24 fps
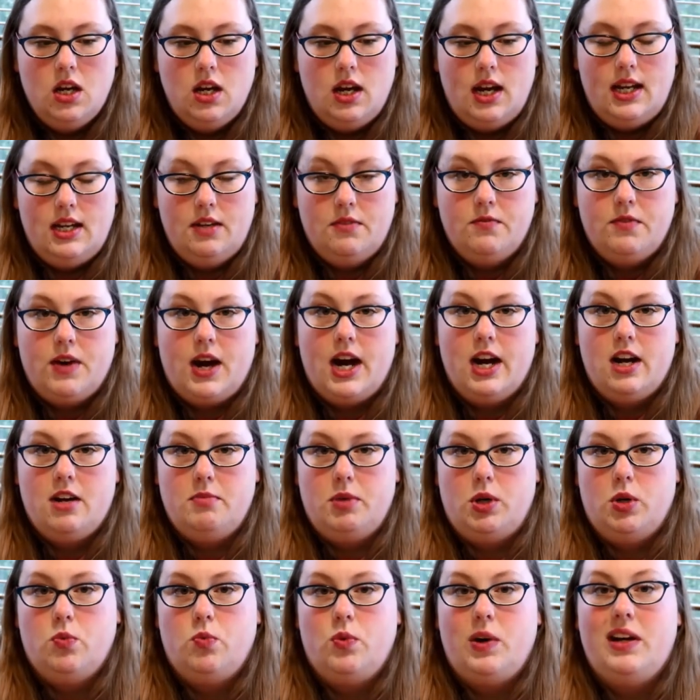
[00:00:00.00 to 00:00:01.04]
an
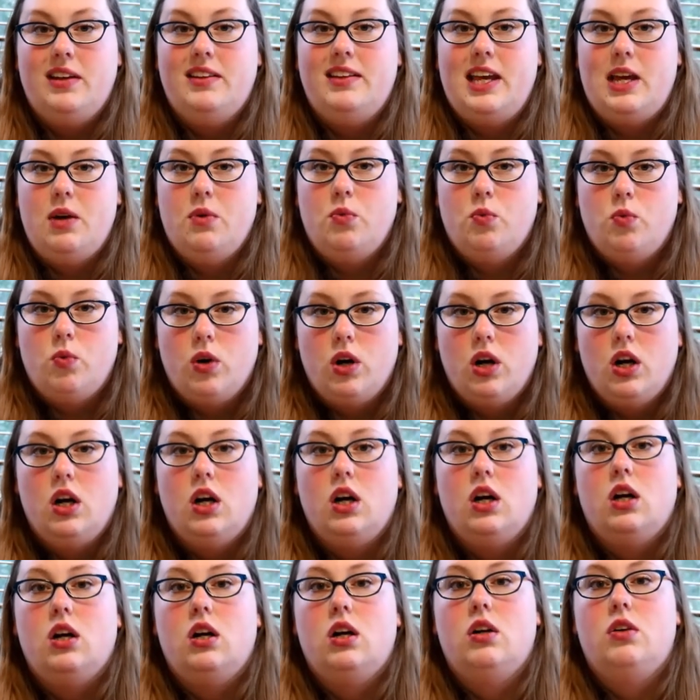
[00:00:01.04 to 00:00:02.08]
environment where they
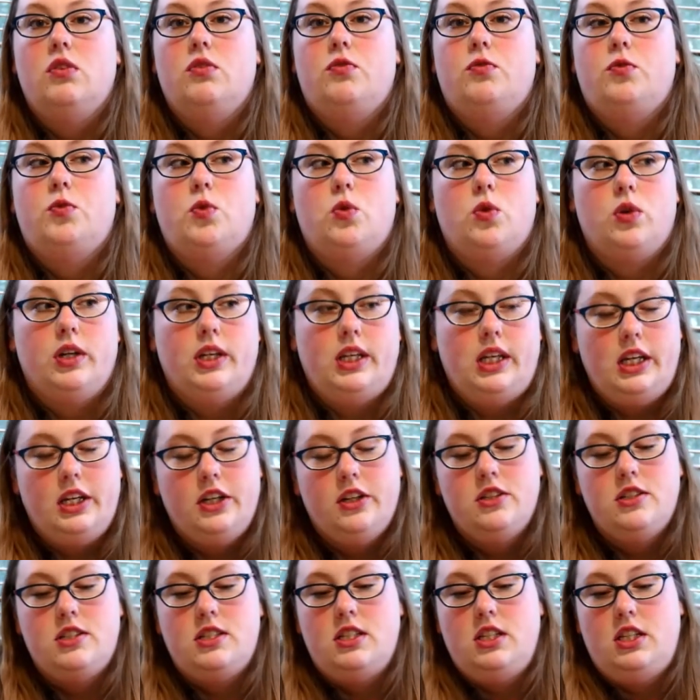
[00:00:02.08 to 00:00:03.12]
were for
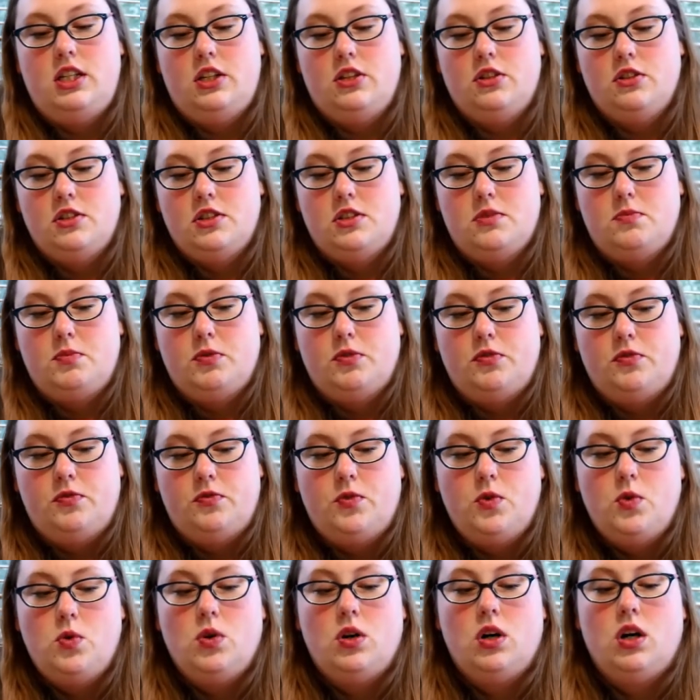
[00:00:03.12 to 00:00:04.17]
years and years
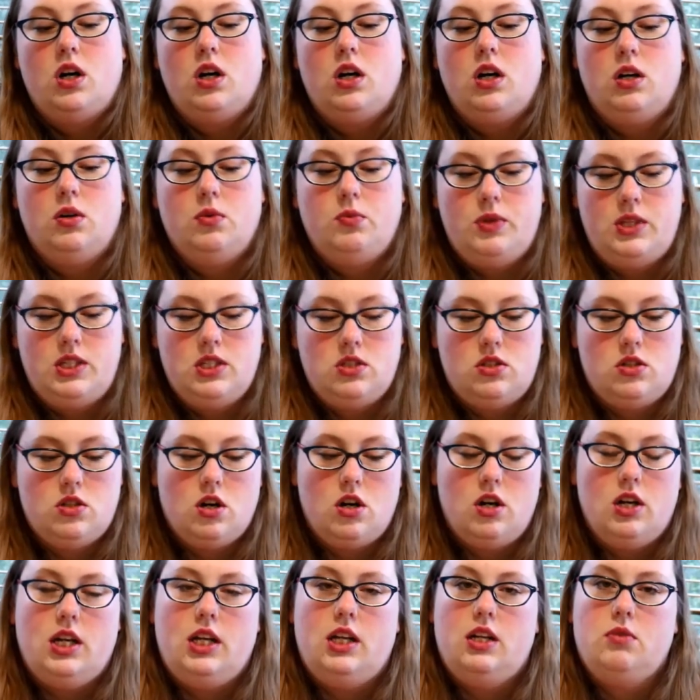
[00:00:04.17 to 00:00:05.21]
before we
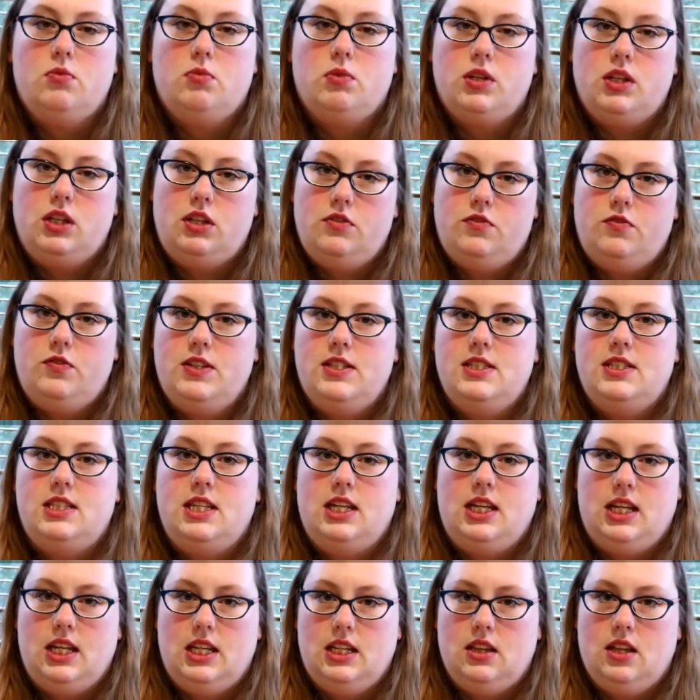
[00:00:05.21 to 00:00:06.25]
started really
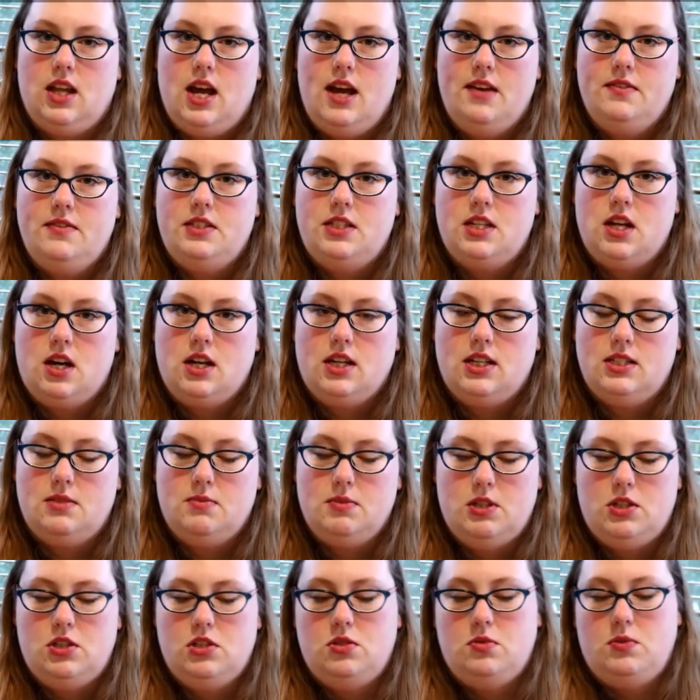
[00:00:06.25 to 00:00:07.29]
fencing in livestock as
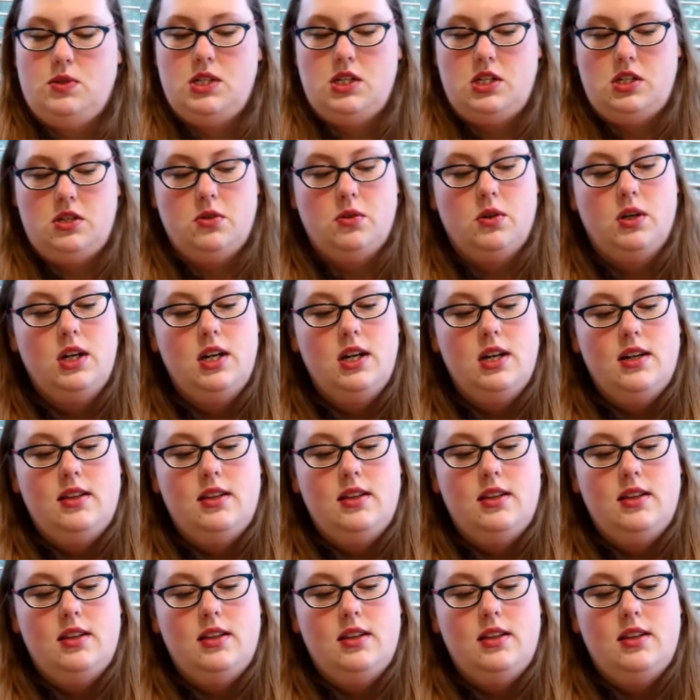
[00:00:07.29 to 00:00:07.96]
much as we do.